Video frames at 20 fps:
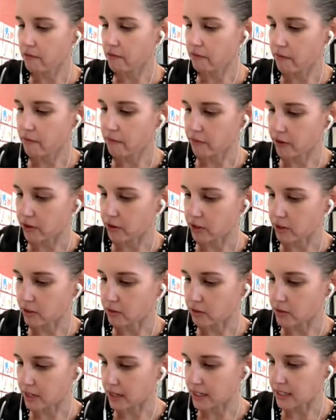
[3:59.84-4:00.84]
vertical
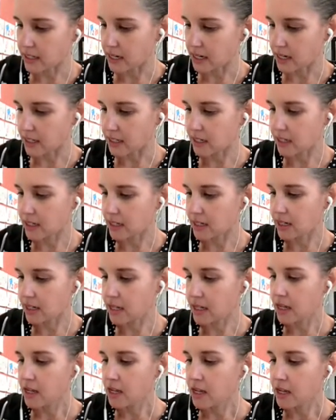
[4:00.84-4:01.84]
line test.
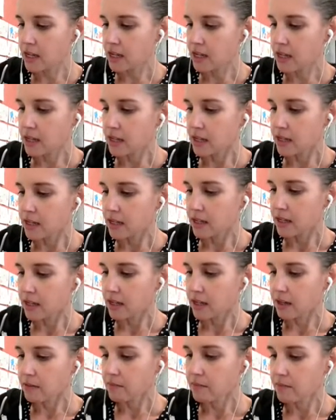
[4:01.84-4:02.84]

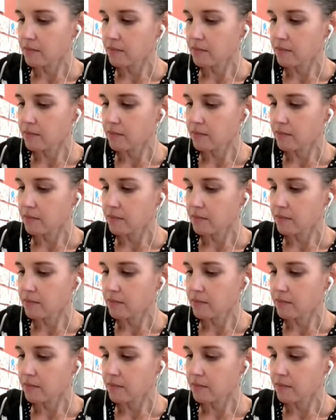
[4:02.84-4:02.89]
Okay,